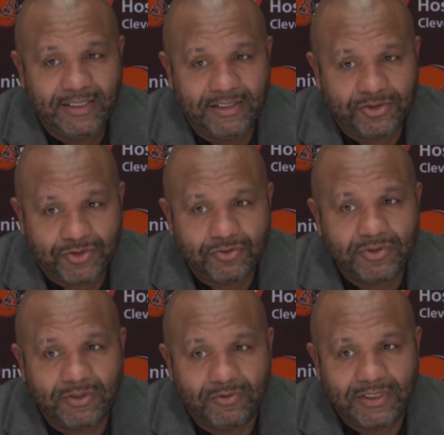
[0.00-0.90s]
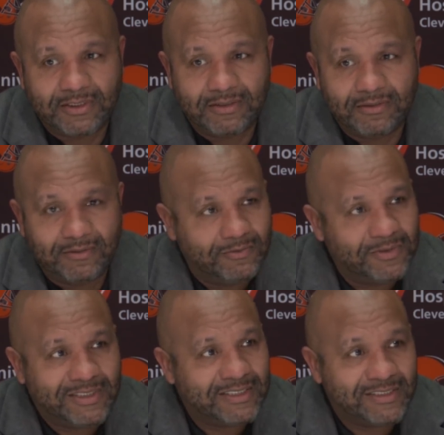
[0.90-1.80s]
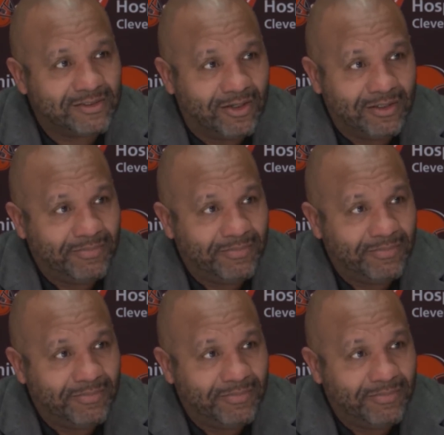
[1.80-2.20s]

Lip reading: is truly what this is all